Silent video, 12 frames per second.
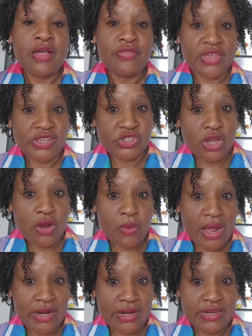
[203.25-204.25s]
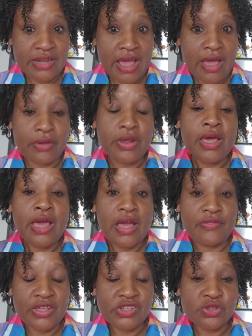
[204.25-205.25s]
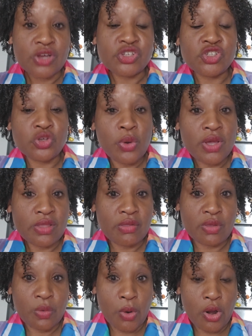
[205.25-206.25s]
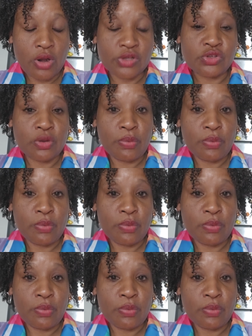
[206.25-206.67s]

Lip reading: then start writing it down and then start showing them the words,